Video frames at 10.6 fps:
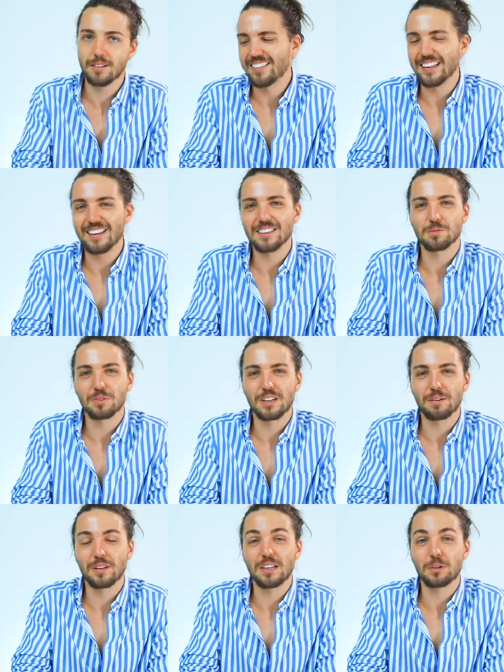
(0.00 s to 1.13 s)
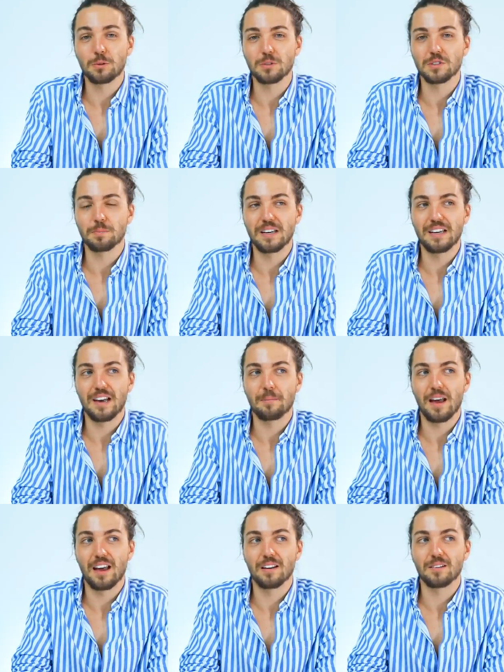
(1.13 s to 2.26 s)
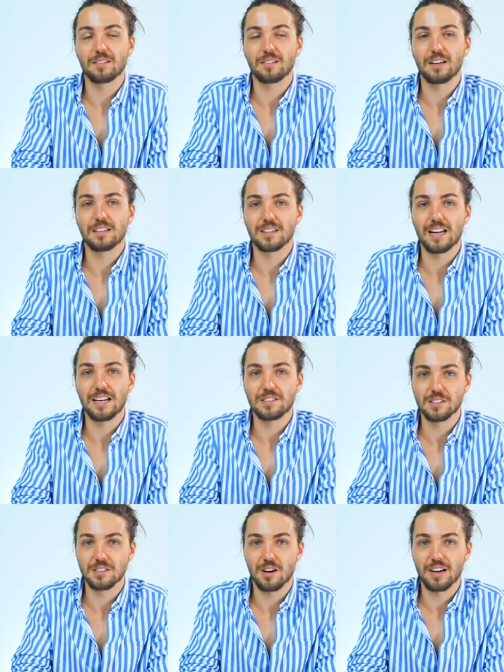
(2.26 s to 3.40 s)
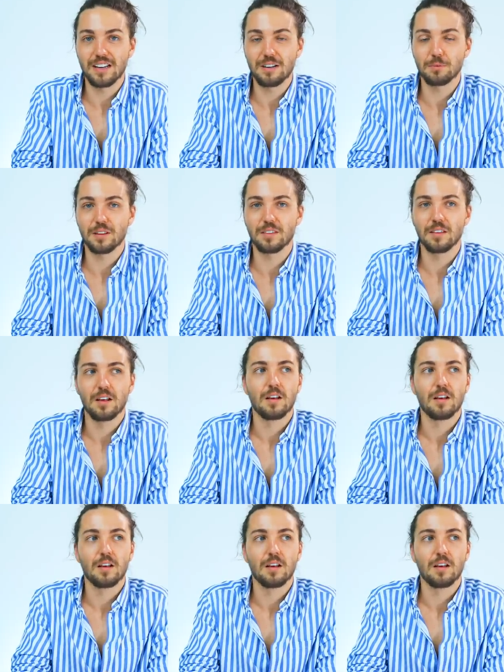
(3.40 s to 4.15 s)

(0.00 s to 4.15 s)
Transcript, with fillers: I think it's really, really cool to be a man in today's society with